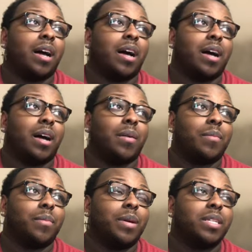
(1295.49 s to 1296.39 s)

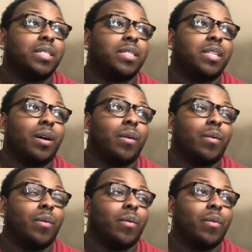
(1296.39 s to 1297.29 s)

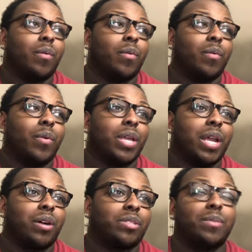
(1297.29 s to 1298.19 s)
So,
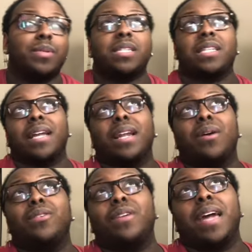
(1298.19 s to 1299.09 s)
you know, she was just like,
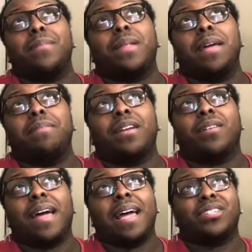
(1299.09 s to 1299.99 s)
no, you can't blame that
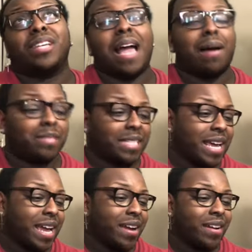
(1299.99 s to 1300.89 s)
on Ashley. I was
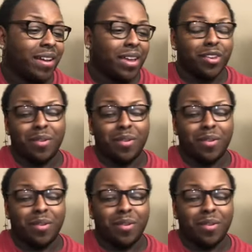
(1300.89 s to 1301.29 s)
there.